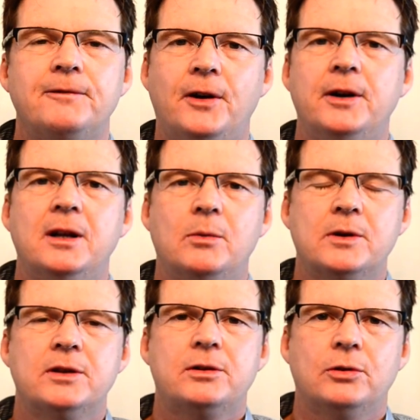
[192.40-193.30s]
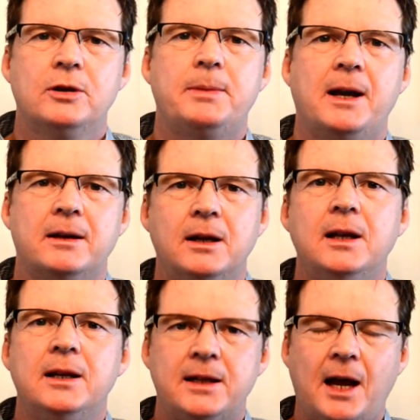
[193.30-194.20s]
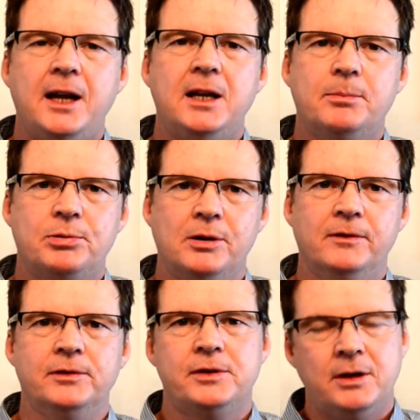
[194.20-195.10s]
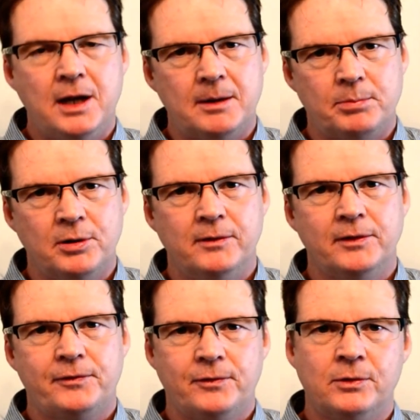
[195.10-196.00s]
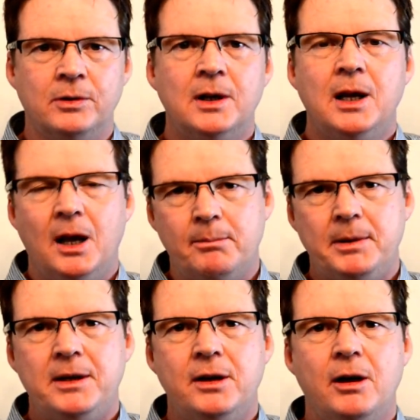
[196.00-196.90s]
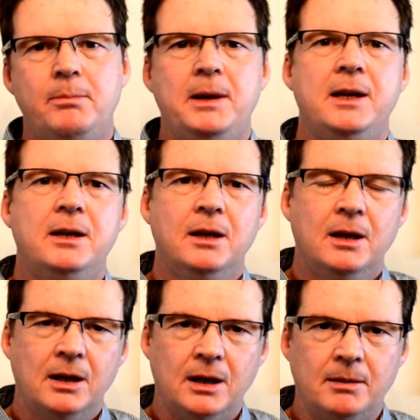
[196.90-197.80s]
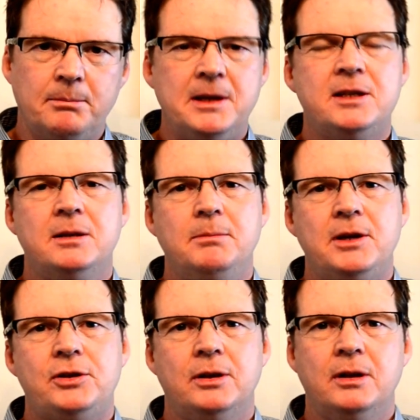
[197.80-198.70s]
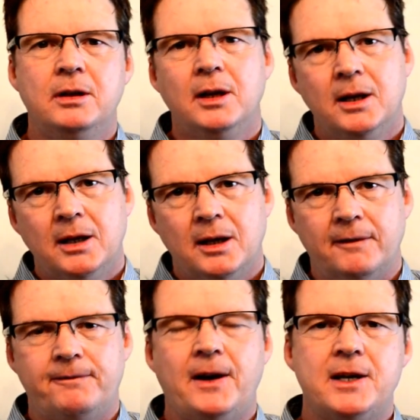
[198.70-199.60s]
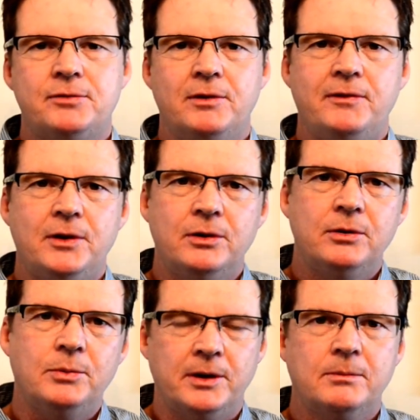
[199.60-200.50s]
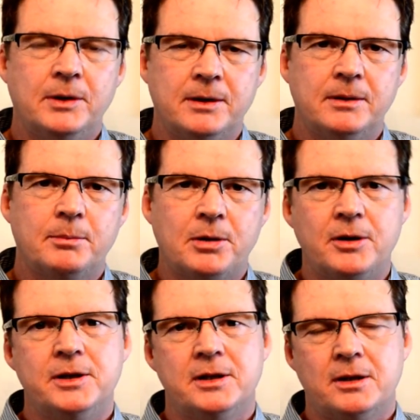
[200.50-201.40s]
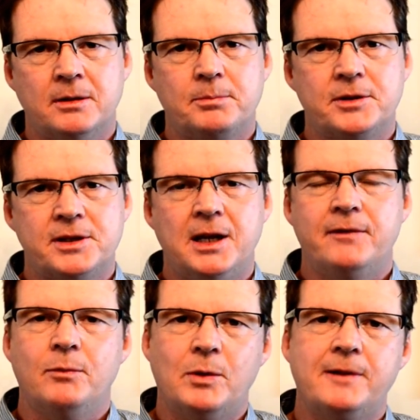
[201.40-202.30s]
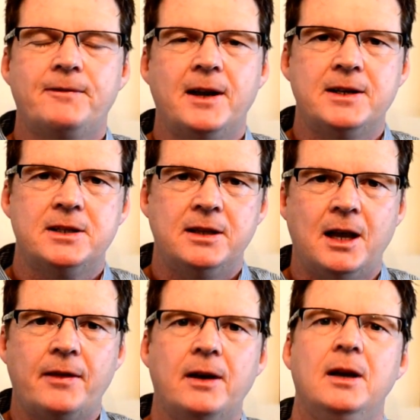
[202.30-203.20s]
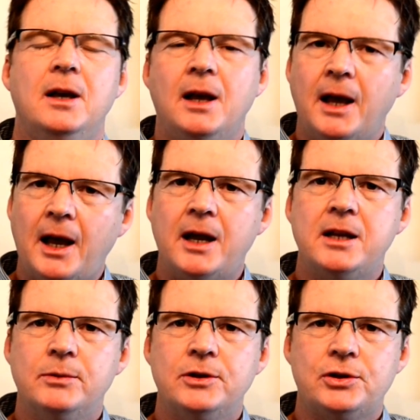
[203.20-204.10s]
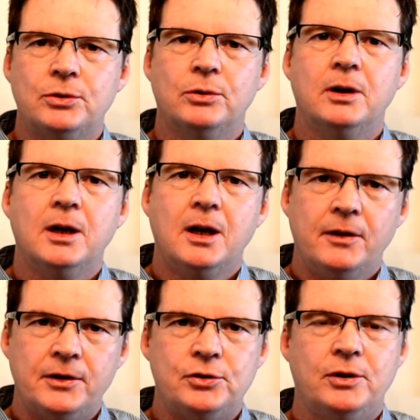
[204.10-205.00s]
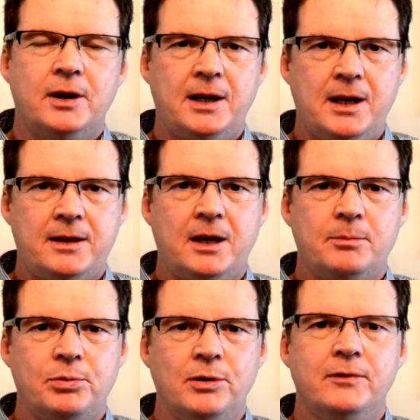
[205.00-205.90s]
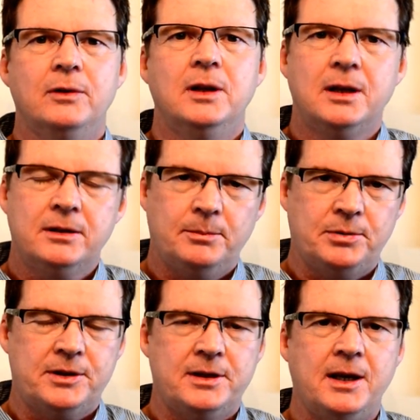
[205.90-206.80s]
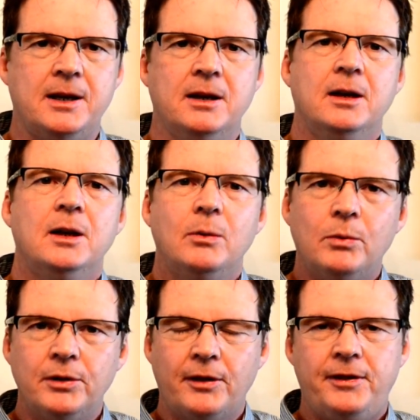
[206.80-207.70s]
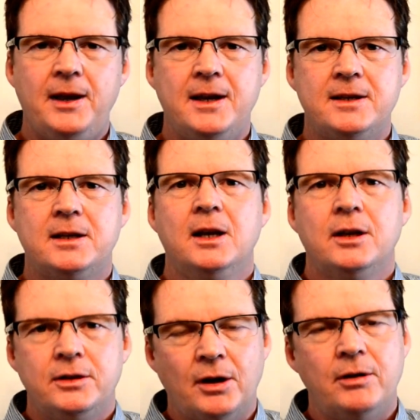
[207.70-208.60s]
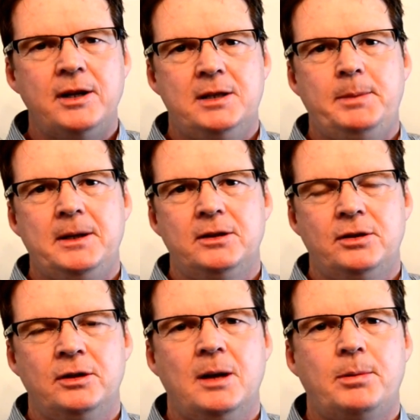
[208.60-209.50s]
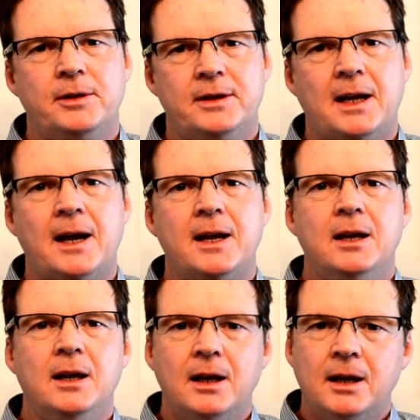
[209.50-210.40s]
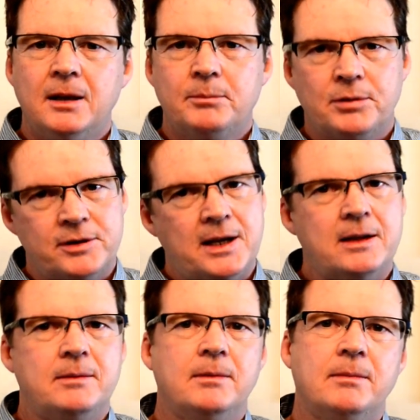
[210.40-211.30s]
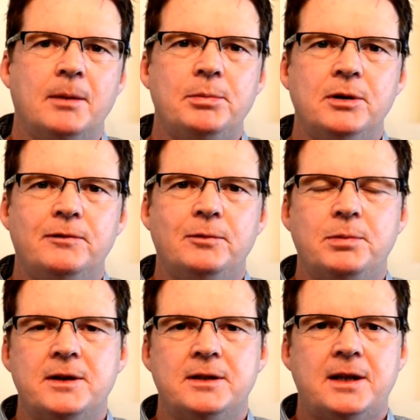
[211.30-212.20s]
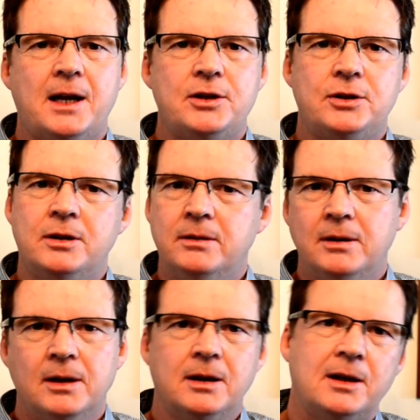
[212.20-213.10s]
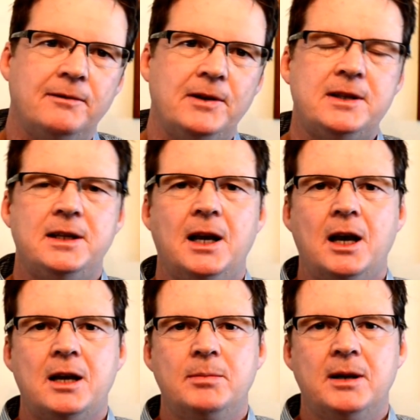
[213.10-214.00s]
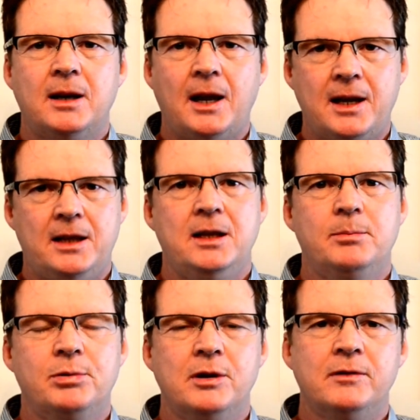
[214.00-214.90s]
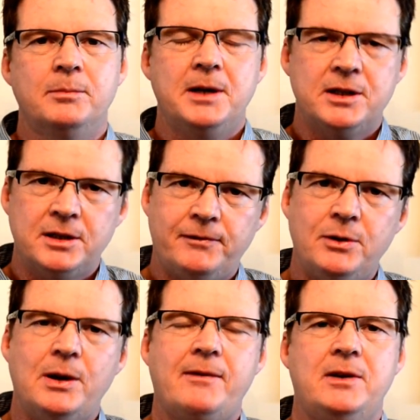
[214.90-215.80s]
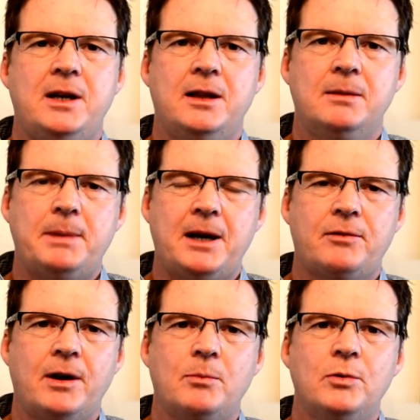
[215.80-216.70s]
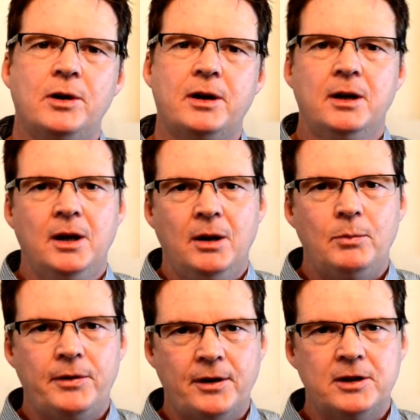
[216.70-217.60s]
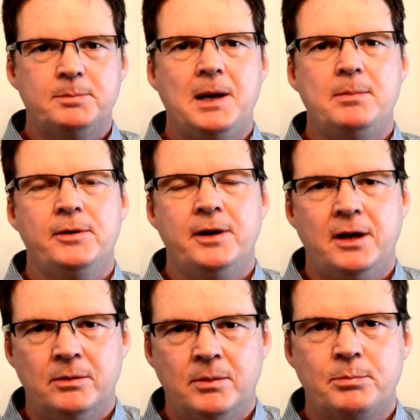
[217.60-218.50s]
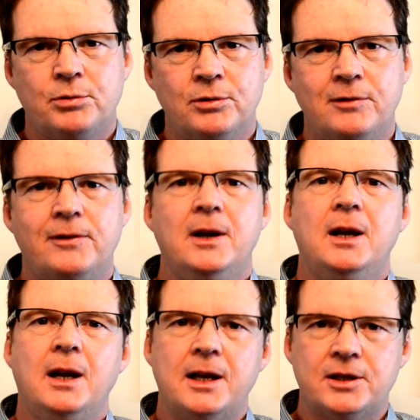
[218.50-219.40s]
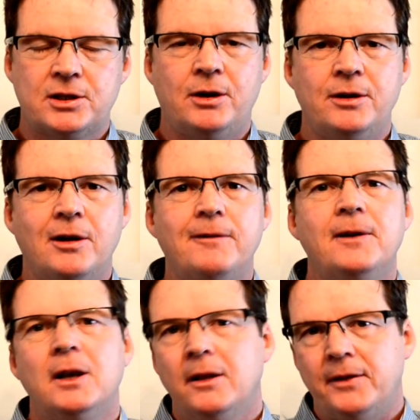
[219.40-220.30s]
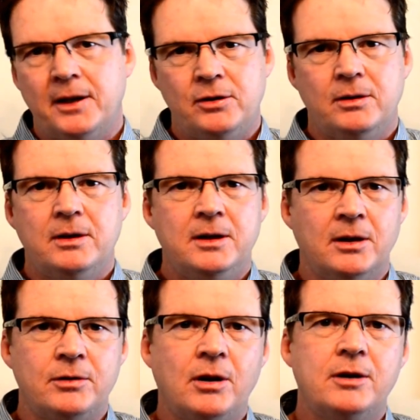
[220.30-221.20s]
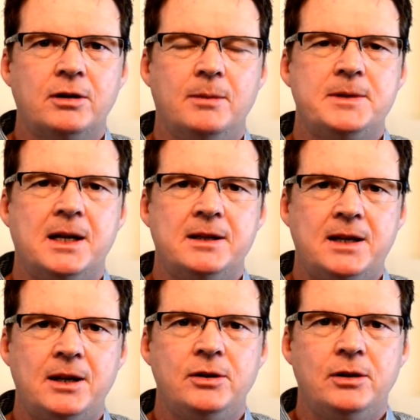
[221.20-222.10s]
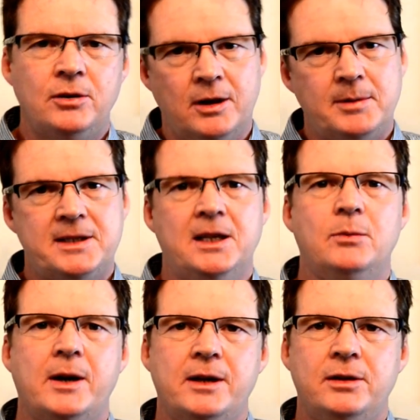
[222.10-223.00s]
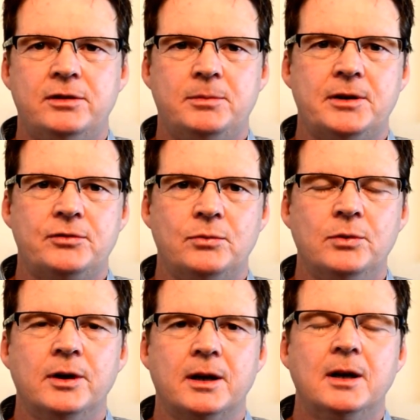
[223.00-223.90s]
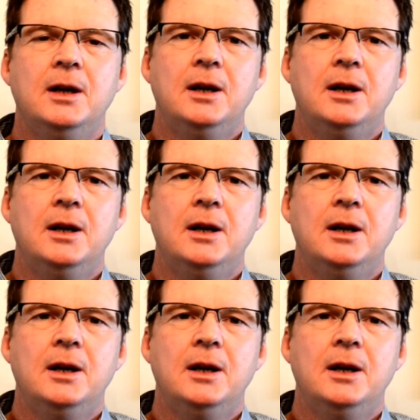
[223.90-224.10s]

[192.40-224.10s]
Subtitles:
Finally, I wanted to talk about gaining approvals. You get approvals for a bid, no bid, bid submission, a phase review when a project's going to proceed from one phase to the other. How do you ensure that you're going to get that approval to proceed? Well, the thing is, don't expect to turn up on the day, present a beautiful presentation, convincing argument, and get the approval. Because if you haven't done the background work with those people that are going to approve and sign off, then 9 times out of 10 you're going to be sent away to do some extra work.